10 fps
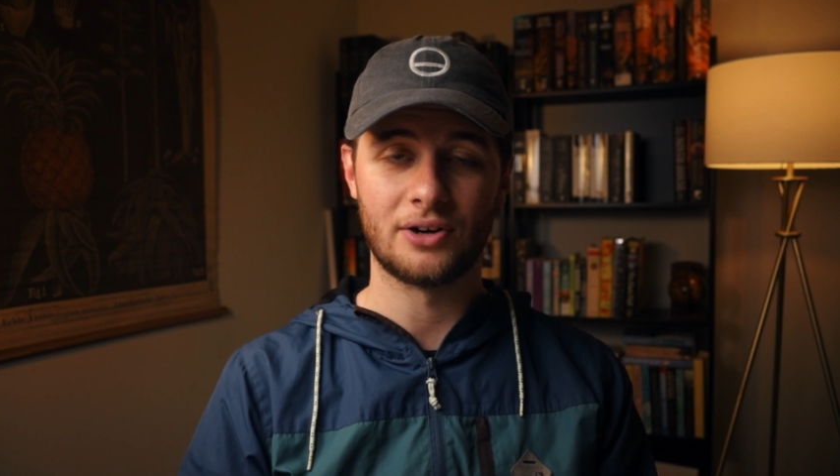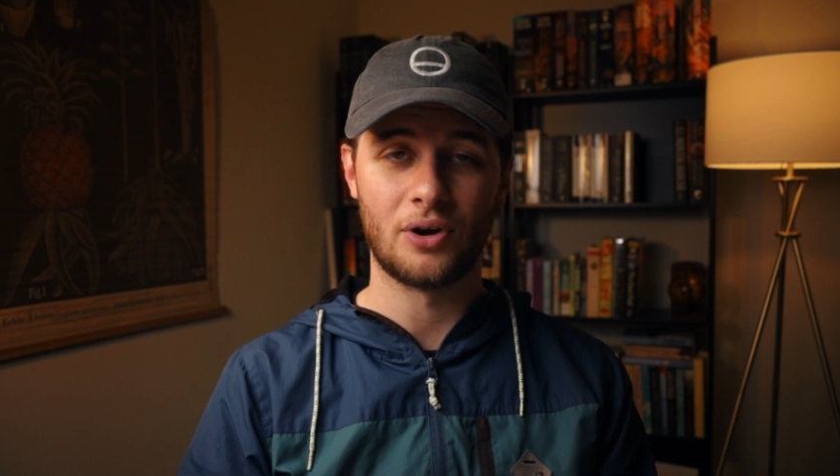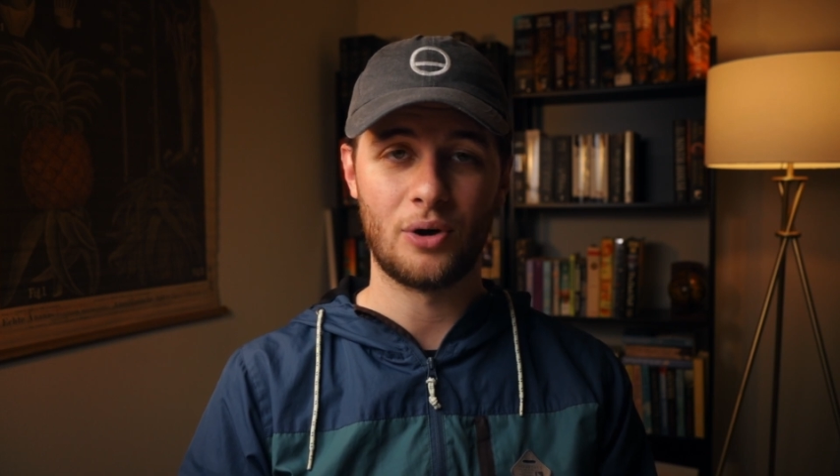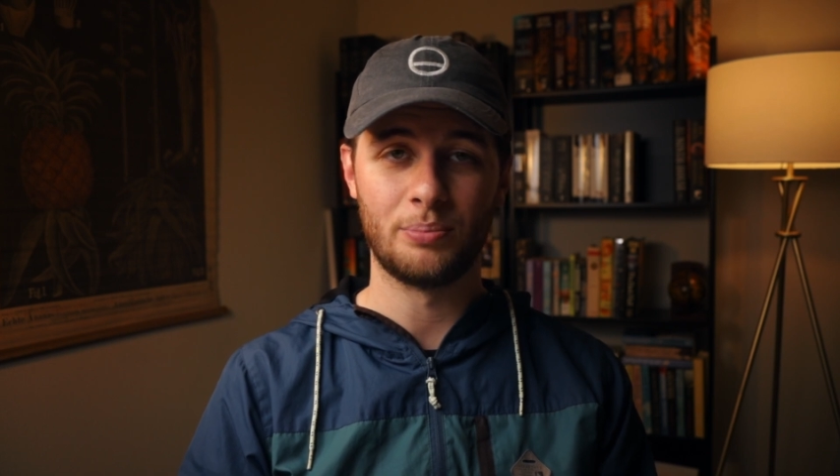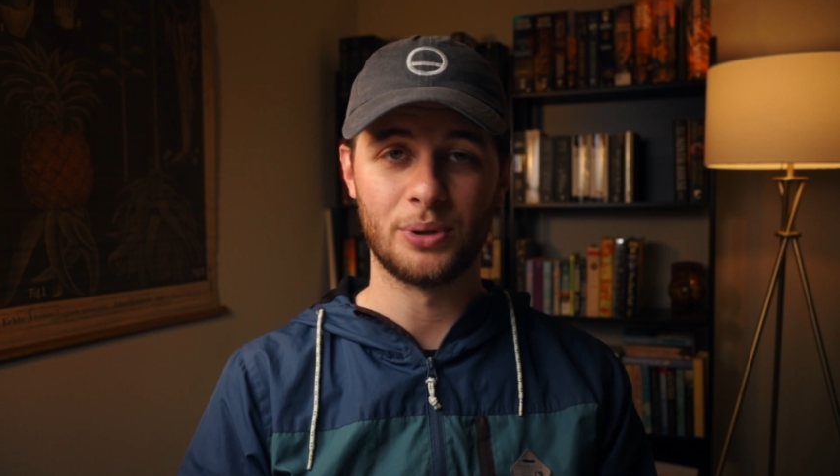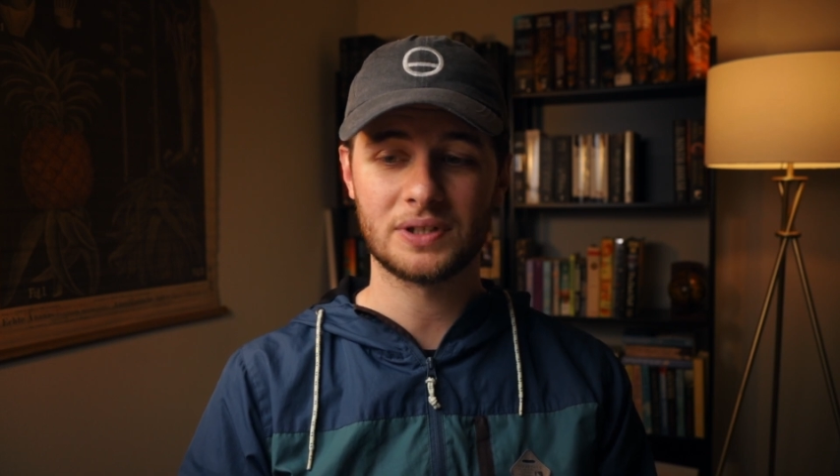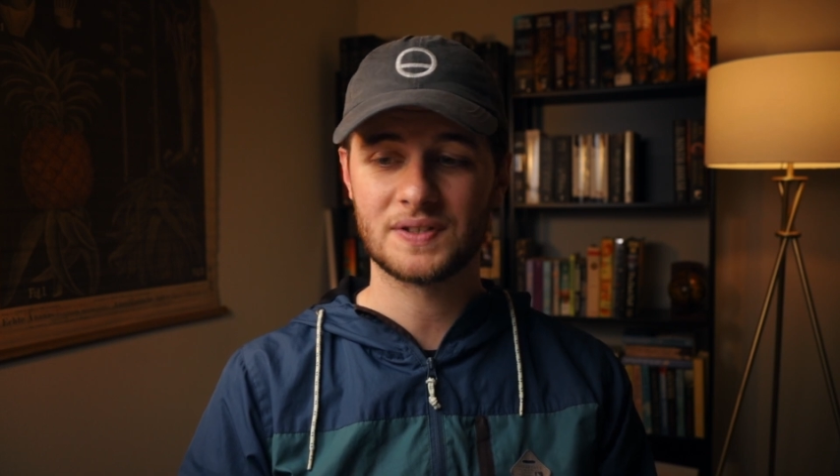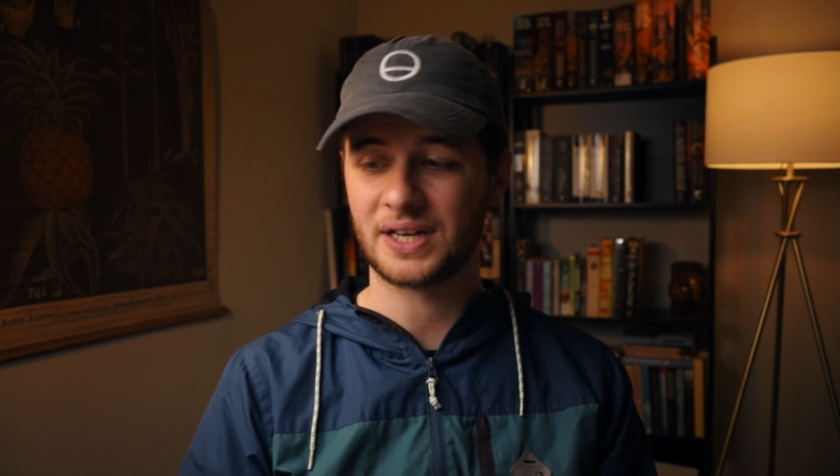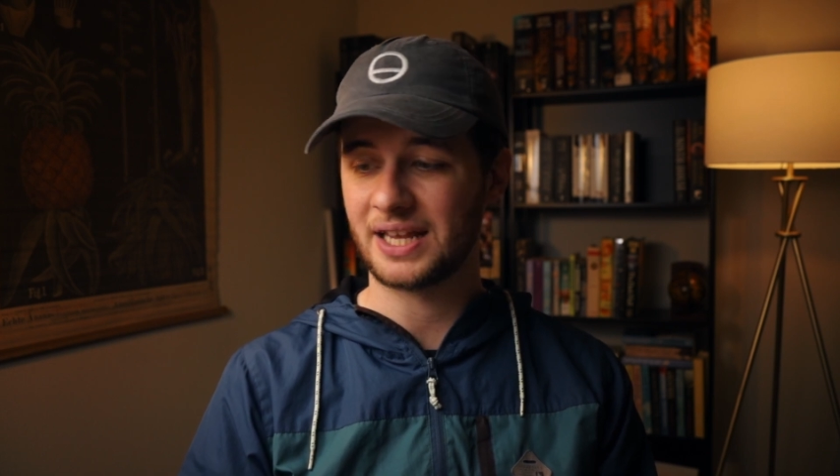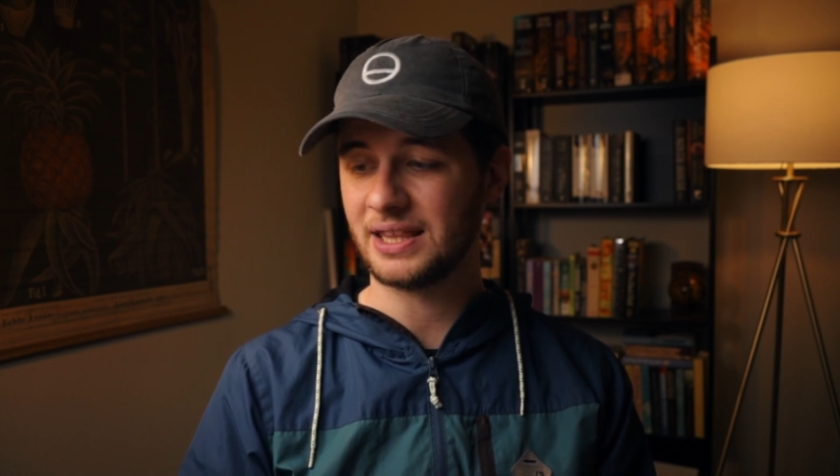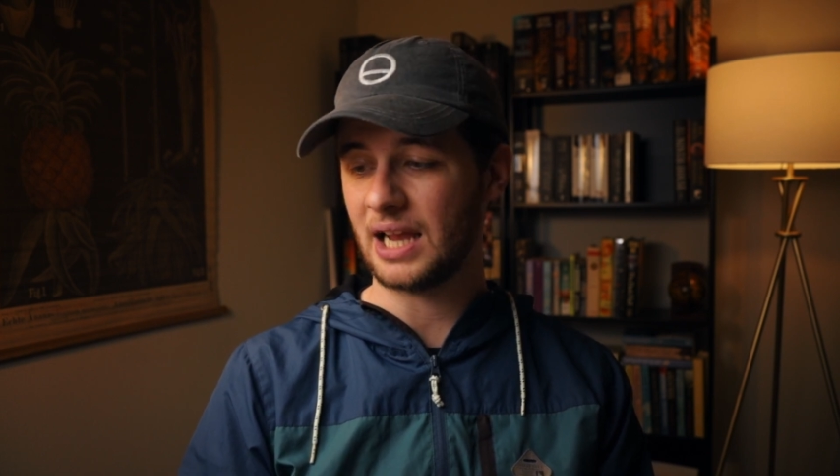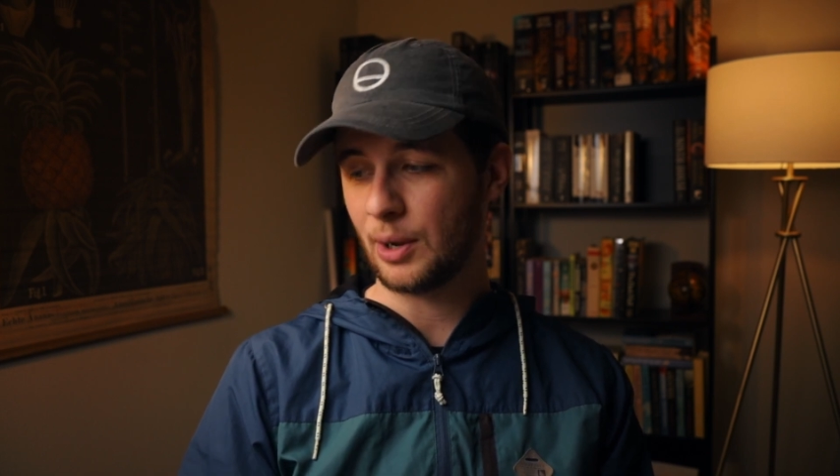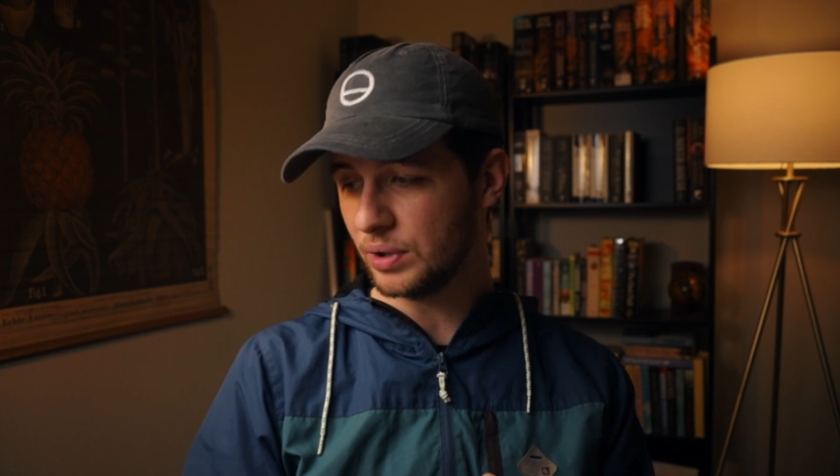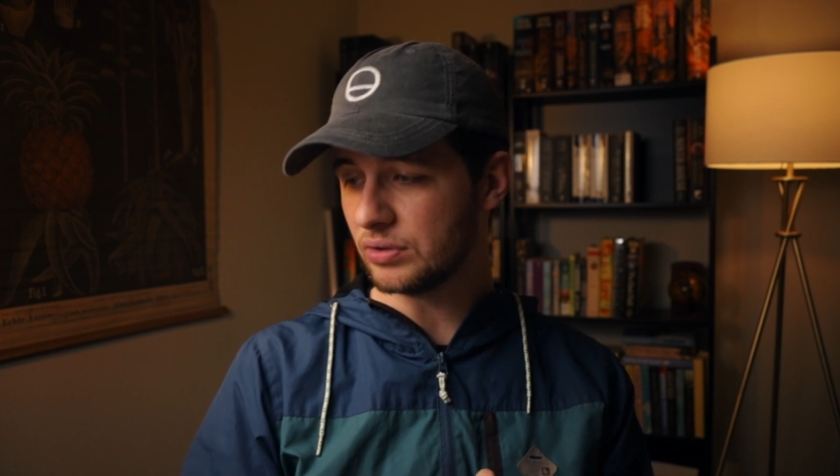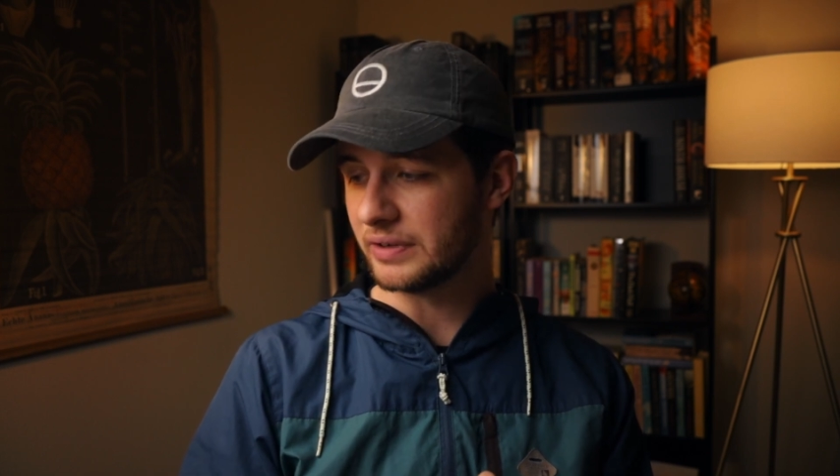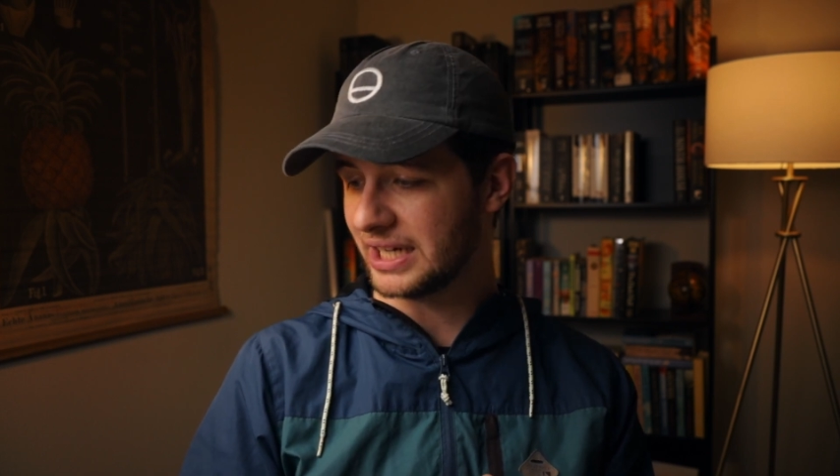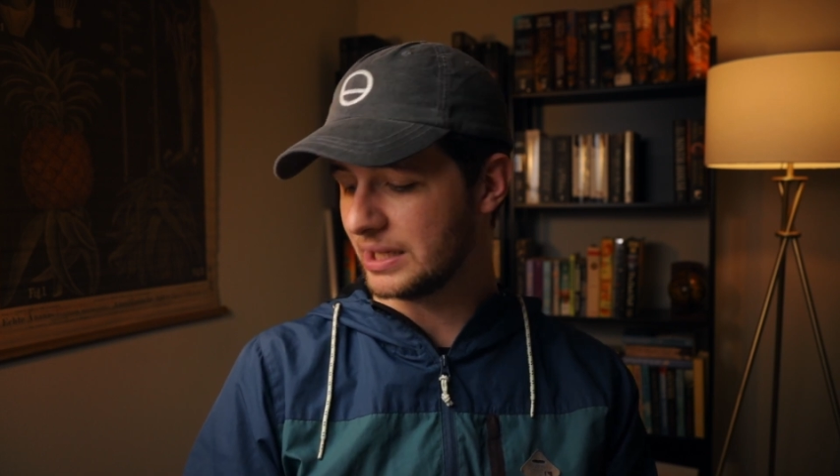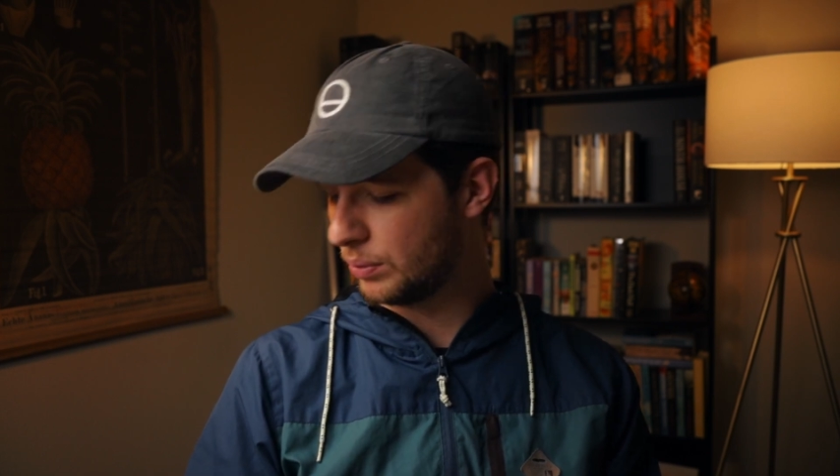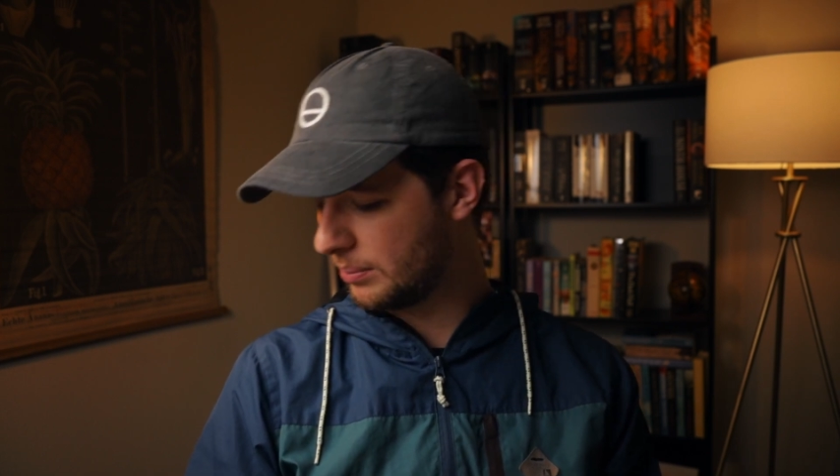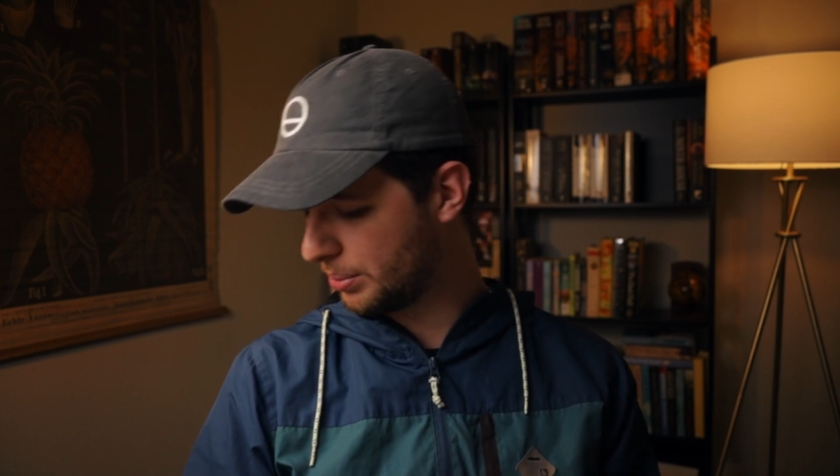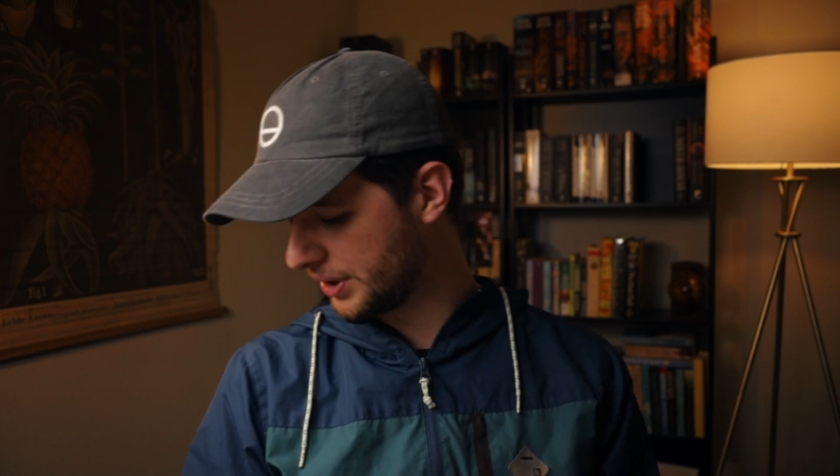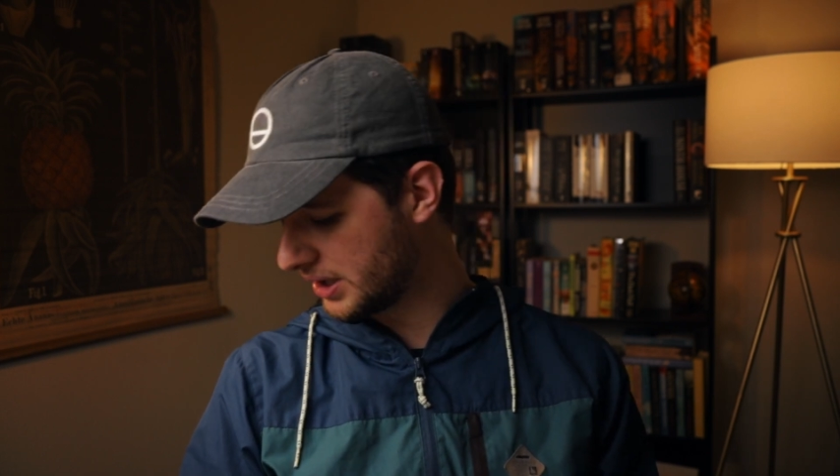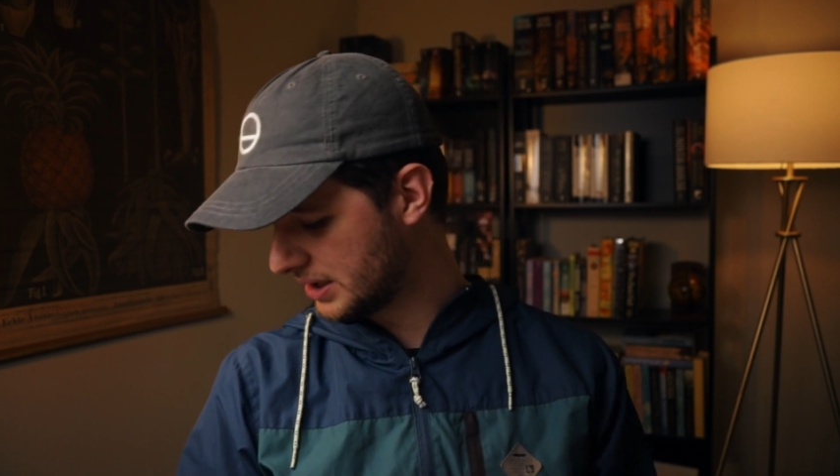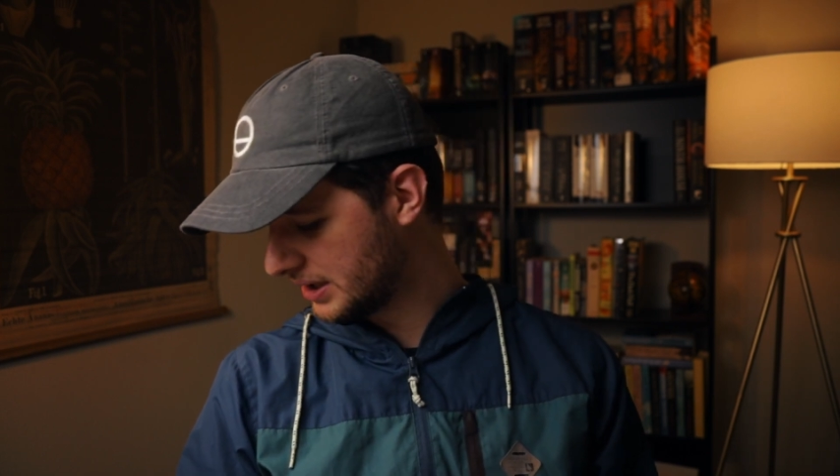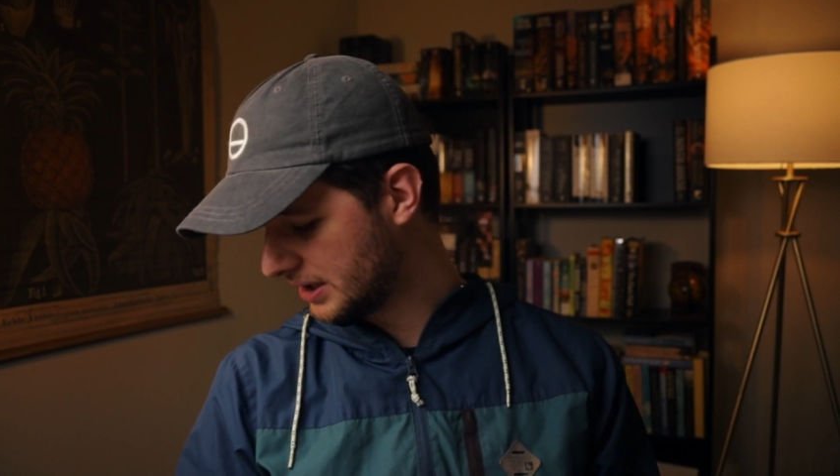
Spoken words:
They're all books that I think I will read at one point